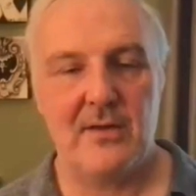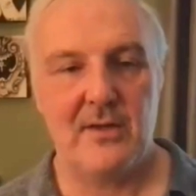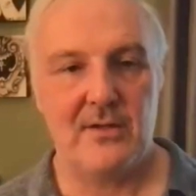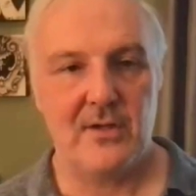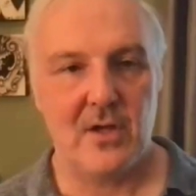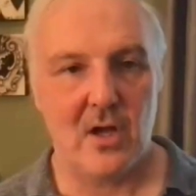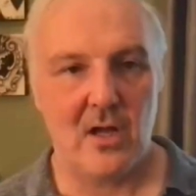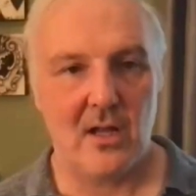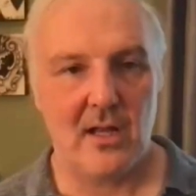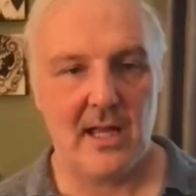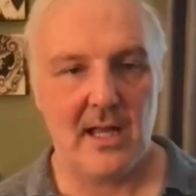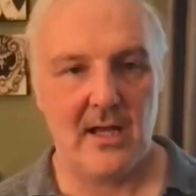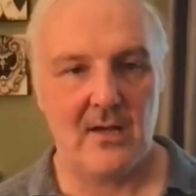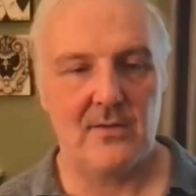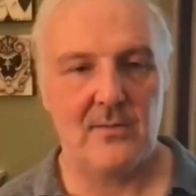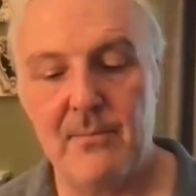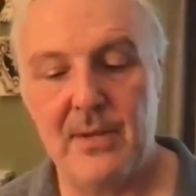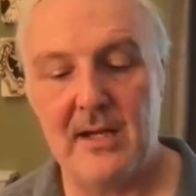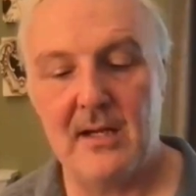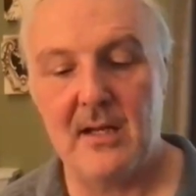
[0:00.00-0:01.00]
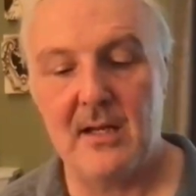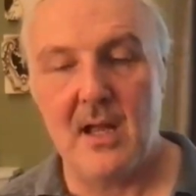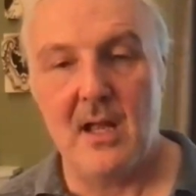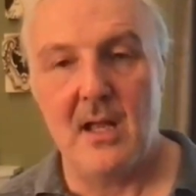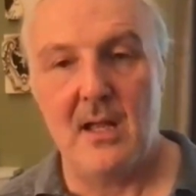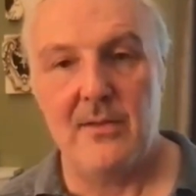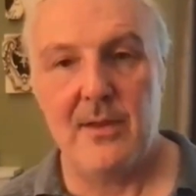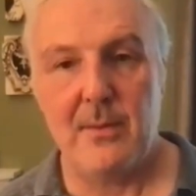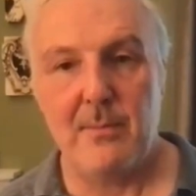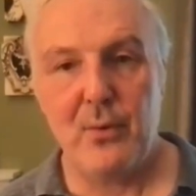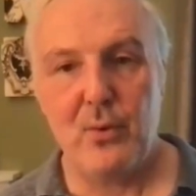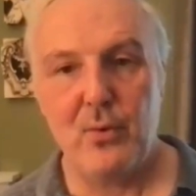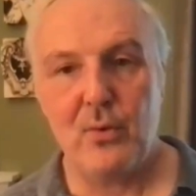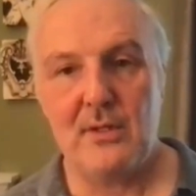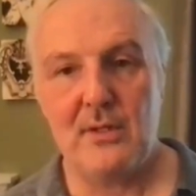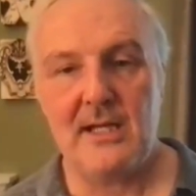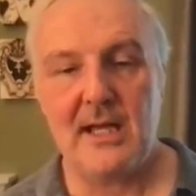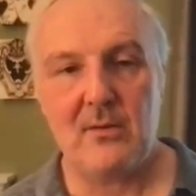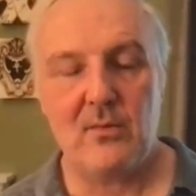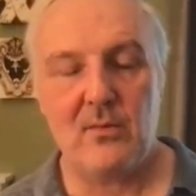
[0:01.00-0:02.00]
the dollhouse, but the
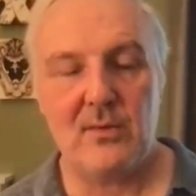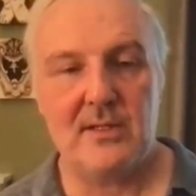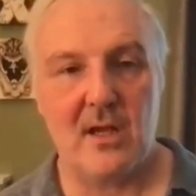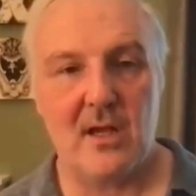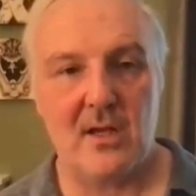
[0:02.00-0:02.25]
pool deck was